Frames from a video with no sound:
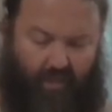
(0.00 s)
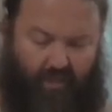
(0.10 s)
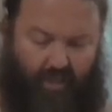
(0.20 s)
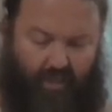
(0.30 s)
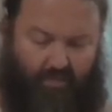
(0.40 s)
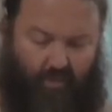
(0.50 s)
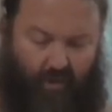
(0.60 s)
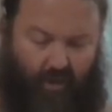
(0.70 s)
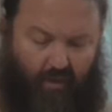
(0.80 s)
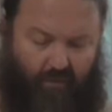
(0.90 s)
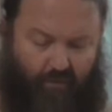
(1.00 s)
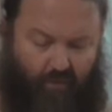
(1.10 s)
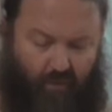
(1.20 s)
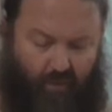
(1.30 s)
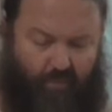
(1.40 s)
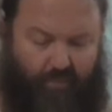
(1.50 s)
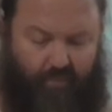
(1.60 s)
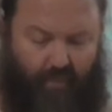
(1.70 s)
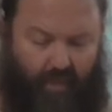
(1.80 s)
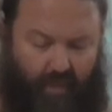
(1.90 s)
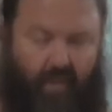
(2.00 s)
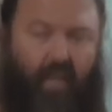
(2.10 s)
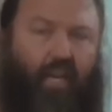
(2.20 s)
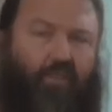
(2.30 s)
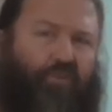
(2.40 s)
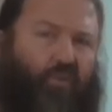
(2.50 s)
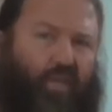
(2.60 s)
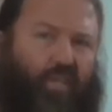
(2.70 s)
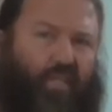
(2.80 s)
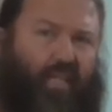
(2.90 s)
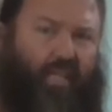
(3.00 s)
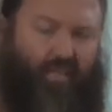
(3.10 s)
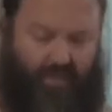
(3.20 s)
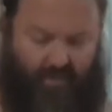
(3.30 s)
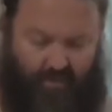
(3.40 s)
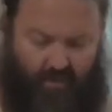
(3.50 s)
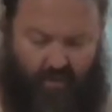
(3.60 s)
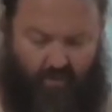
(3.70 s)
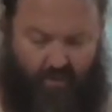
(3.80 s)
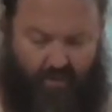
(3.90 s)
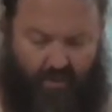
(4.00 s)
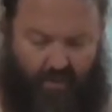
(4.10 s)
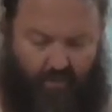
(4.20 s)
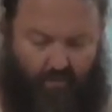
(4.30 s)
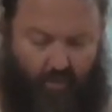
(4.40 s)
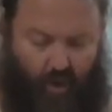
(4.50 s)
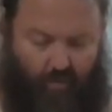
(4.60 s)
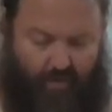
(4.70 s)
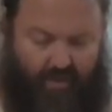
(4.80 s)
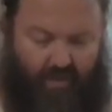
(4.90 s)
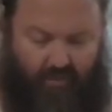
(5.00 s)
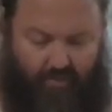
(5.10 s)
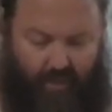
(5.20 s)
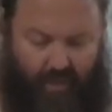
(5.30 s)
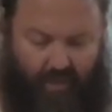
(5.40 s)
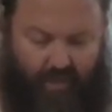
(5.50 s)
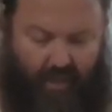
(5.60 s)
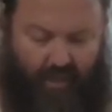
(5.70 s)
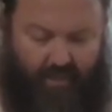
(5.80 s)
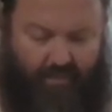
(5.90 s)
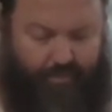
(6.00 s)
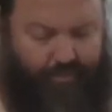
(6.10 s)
Charles Martel for. In 846 we see Rome itself being attacked,